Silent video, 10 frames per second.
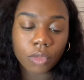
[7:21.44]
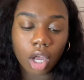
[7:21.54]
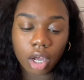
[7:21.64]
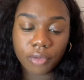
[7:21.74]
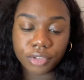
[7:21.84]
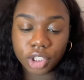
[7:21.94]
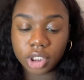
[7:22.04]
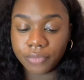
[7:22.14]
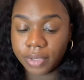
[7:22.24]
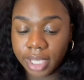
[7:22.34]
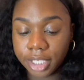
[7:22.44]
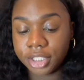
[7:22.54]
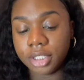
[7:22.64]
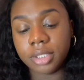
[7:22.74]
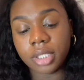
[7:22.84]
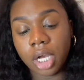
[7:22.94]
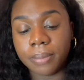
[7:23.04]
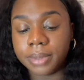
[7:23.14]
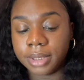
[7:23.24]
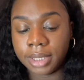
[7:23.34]
of certifications
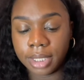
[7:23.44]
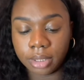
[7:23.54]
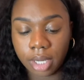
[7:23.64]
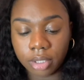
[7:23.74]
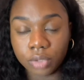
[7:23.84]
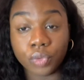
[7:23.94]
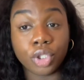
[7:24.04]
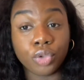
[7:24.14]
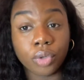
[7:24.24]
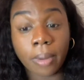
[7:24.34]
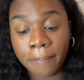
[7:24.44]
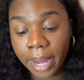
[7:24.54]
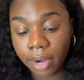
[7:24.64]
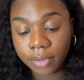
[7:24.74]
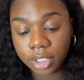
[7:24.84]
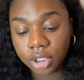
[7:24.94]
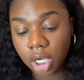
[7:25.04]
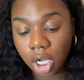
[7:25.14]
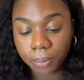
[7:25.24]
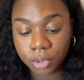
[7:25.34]
up to $10. When you're doing a marriage,
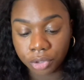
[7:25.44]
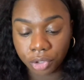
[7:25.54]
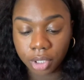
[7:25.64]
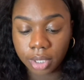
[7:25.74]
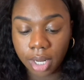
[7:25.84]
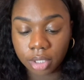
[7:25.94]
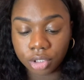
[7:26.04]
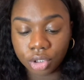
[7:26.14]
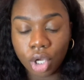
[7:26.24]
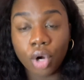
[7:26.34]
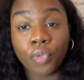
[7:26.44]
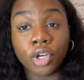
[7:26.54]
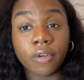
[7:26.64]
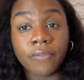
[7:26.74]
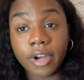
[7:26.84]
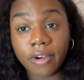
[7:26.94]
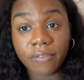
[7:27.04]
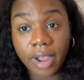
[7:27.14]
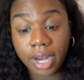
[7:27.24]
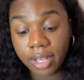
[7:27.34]
up to $30. When you're
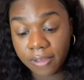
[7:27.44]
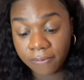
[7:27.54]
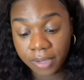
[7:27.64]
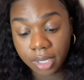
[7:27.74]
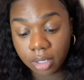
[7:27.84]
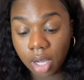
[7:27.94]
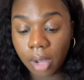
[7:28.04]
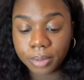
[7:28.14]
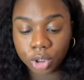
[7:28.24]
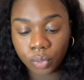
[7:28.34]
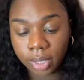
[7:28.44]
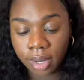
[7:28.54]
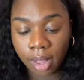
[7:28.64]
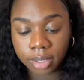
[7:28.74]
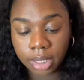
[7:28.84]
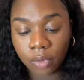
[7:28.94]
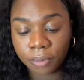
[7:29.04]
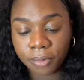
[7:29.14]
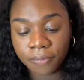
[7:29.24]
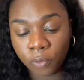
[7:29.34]
verifying a VIN, up to $20. And
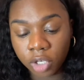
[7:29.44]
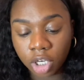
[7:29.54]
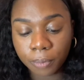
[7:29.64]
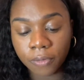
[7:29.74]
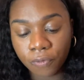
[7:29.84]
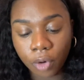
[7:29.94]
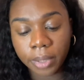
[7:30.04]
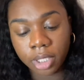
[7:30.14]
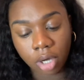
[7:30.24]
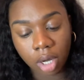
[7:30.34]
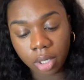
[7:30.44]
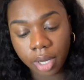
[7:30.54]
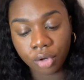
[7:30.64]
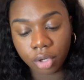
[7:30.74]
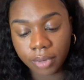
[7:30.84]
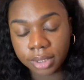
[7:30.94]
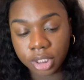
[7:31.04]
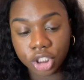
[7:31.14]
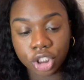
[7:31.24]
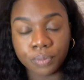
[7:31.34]
when you're performing an online
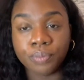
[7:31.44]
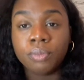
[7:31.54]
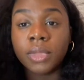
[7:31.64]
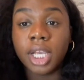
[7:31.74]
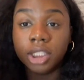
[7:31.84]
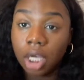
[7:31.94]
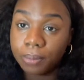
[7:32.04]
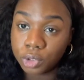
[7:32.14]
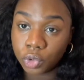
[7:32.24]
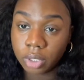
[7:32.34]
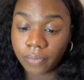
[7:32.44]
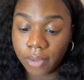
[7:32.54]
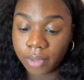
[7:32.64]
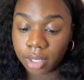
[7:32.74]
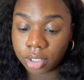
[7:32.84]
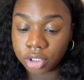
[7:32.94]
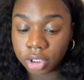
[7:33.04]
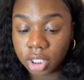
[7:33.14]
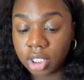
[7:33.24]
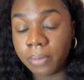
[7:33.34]
notarization, it's up to $25. So
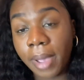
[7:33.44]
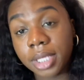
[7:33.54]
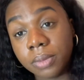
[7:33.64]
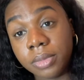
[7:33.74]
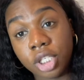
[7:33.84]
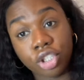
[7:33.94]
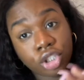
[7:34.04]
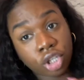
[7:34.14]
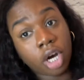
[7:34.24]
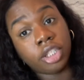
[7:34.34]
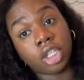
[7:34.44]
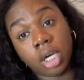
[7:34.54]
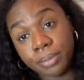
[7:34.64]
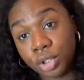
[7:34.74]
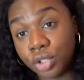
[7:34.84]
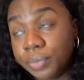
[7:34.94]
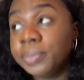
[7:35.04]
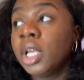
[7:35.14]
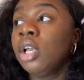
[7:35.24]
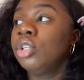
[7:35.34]
these are the maximum that you could charge up to.
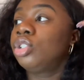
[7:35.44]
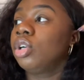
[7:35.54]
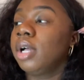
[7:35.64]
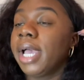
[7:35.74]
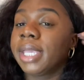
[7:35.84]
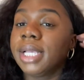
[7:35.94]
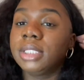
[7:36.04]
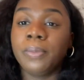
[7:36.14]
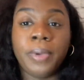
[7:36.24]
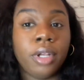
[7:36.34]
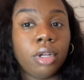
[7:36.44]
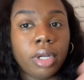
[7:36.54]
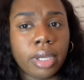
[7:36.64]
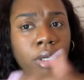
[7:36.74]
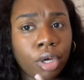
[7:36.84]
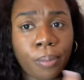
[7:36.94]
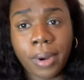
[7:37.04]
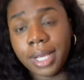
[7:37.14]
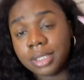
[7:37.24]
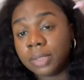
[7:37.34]
So I guess depending on like your
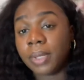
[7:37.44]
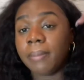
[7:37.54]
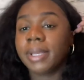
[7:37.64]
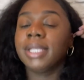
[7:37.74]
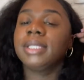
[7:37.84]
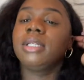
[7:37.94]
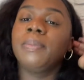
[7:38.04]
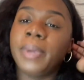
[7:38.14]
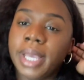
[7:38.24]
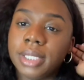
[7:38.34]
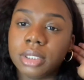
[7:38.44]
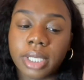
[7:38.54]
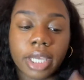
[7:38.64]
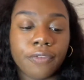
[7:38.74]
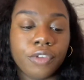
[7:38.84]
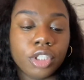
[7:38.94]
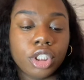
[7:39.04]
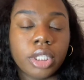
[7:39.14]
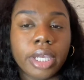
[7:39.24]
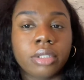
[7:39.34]
prices, but I'm guessing it depends. Like if this
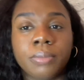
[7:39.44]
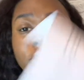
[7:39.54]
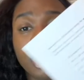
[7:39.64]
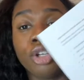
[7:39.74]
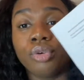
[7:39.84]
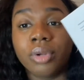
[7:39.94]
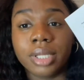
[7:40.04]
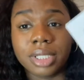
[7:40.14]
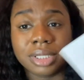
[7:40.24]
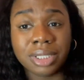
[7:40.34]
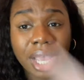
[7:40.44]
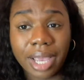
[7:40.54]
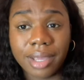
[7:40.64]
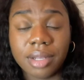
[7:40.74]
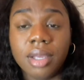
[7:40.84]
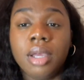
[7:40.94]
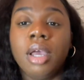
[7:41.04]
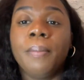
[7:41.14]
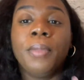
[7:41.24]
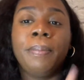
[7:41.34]
is like something that you're doing at the side,
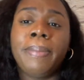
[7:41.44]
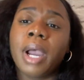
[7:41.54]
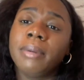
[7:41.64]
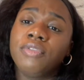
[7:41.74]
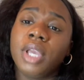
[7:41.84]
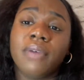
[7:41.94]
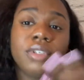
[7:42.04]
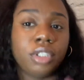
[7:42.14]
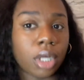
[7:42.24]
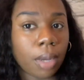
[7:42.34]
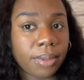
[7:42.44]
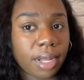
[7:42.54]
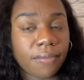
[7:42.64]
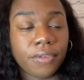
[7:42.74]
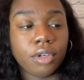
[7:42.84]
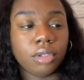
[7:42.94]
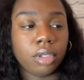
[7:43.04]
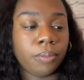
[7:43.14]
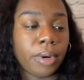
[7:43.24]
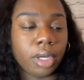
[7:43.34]
but probably if you have a job in that field,
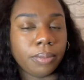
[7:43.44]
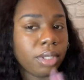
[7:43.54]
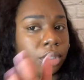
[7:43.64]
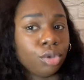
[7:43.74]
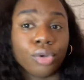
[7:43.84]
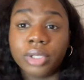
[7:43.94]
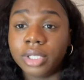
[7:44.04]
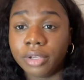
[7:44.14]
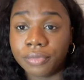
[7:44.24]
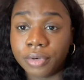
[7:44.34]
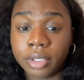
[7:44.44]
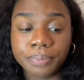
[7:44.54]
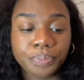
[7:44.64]
it'll probably be totally different.